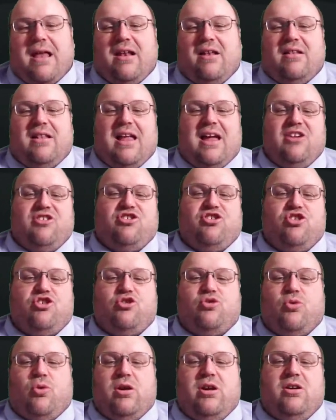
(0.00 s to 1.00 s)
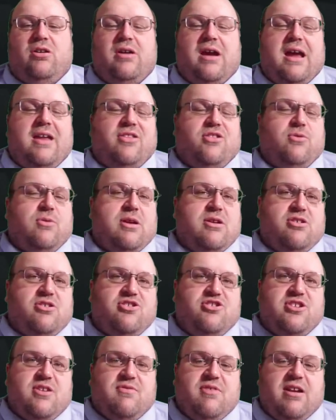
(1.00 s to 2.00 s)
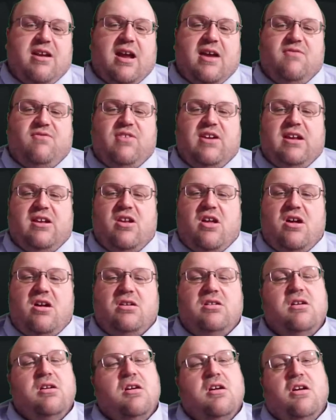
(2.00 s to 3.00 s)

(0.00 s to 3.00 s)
class destroyer at 379 feet long,